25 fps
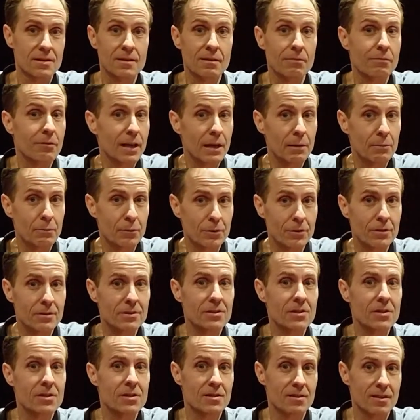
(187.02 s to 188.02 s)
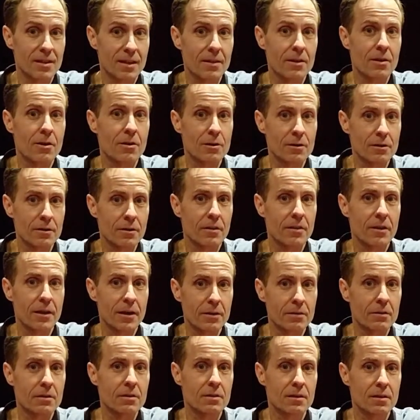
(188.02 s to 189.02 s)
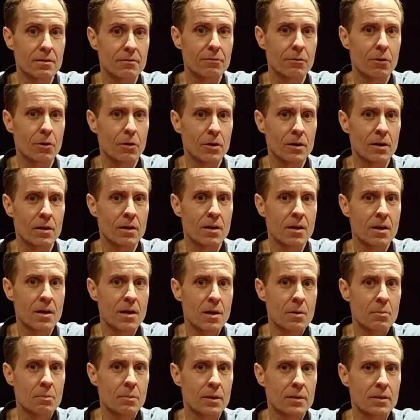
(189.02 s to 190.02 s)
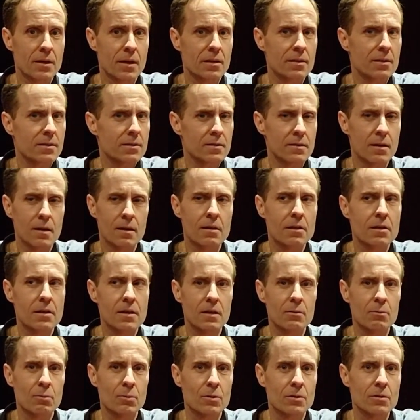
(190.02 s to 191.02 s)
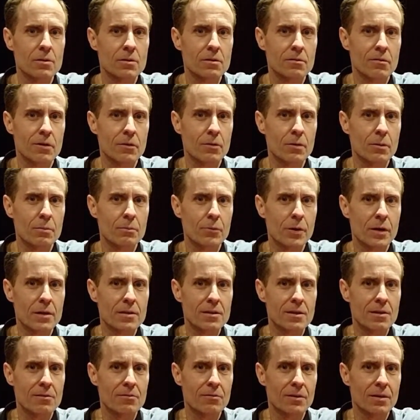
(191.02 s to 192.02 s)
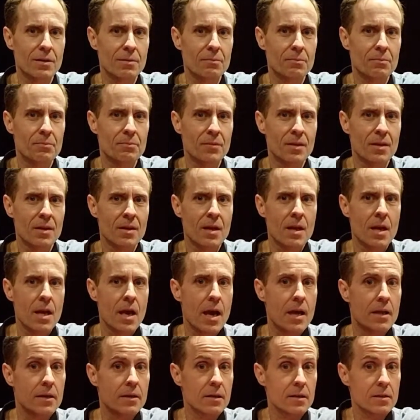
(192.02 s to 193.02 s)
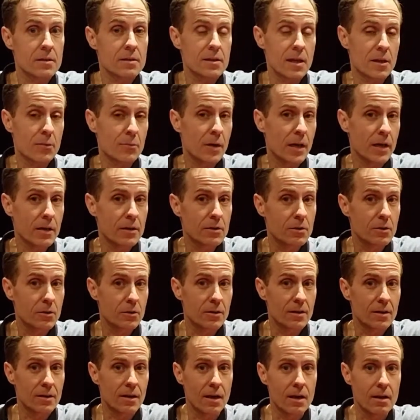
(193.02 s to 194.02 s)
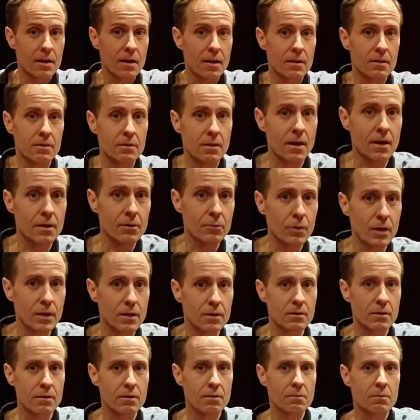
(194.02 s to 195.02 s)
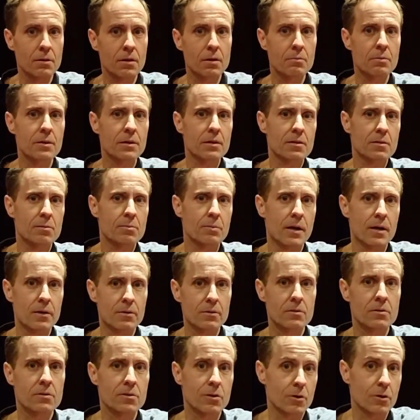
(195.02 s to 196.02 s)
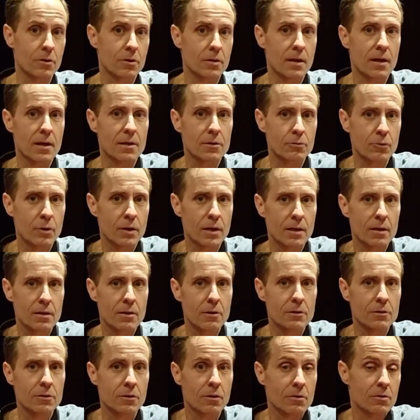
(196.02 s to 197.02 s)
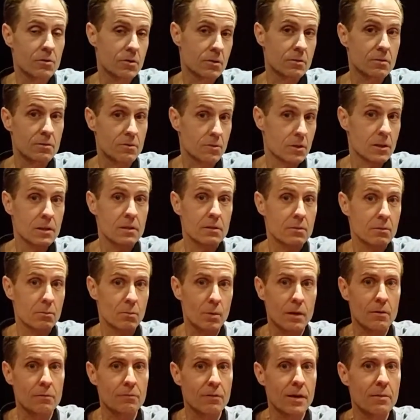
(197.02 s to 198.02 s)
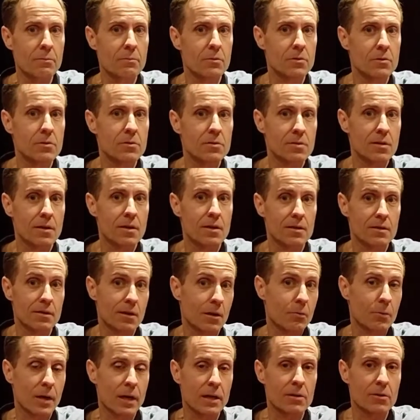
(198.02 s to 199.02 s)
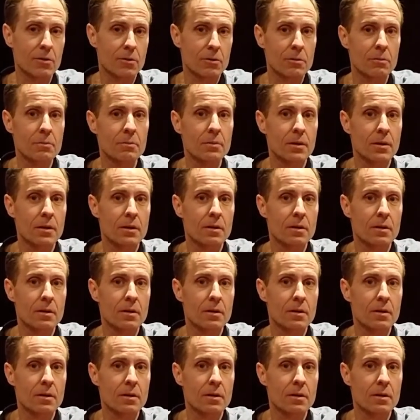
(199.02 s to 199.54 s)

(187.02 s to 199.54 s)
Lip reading: the filmers that are there following. But that, I think, was very impressive. And this director, I read a bit about her, Andrea Arnold. She is quite famous director,